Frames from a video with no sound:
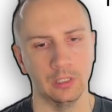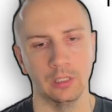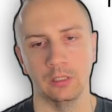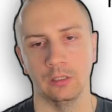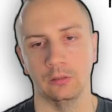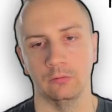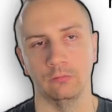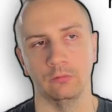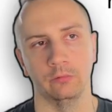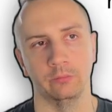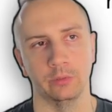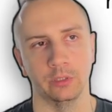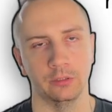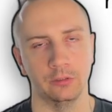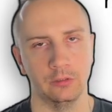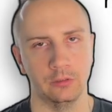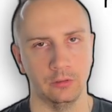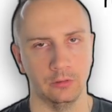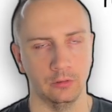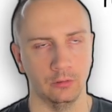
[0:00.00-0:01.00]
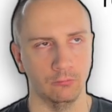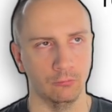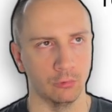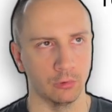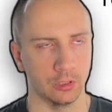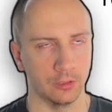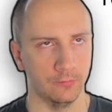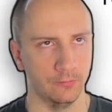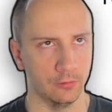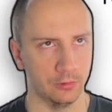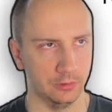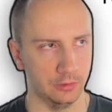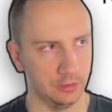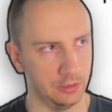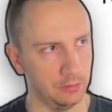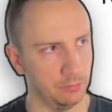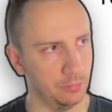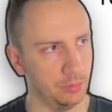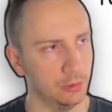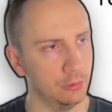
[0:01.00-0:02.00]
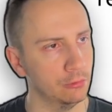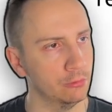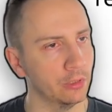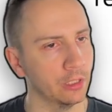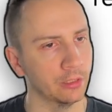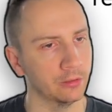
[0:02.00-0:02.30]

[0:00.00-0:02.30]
It will be additional work for the CPU